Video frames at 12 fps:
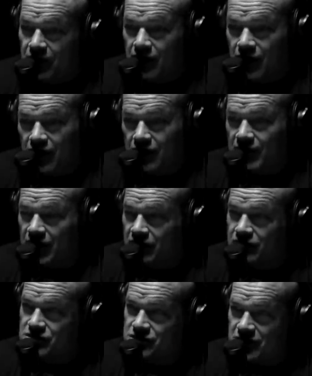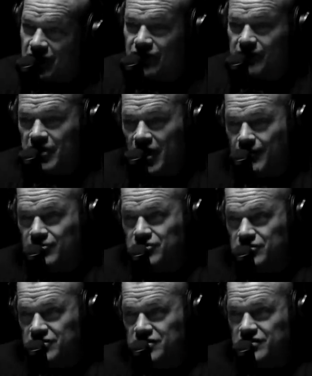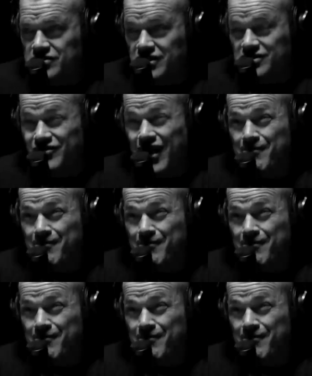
Hey, man, there's just not that many opportunities at this next level.